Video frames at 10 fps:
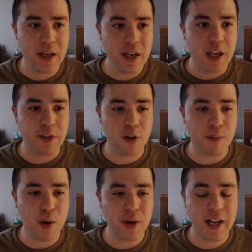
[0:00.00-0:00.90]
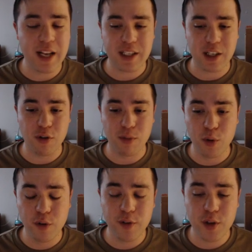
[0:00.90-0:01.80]
If your opponent has like a
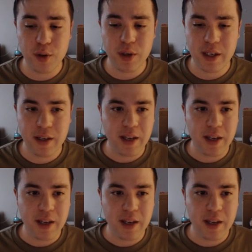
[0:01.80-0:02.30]
removal unit,